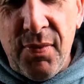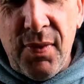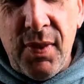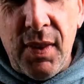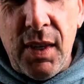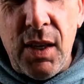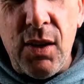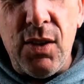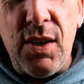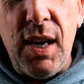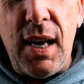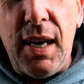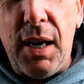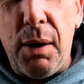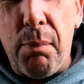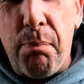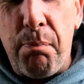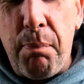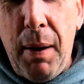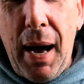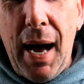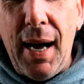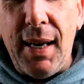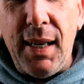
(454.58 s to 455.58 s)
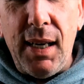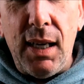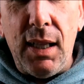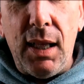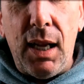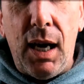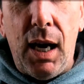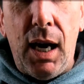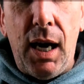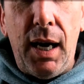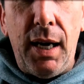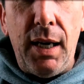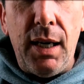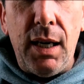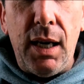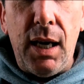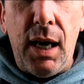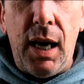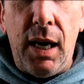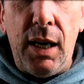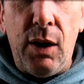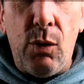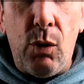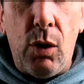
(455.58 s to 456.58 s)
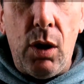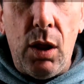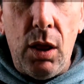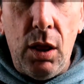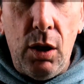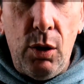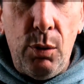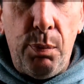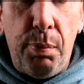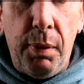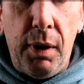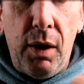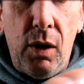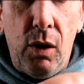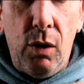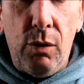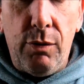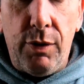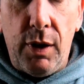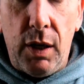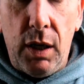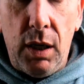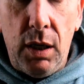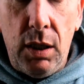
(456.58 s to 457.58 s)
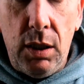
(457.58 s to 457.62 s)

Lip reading: You take your backing line and you want to loop it over.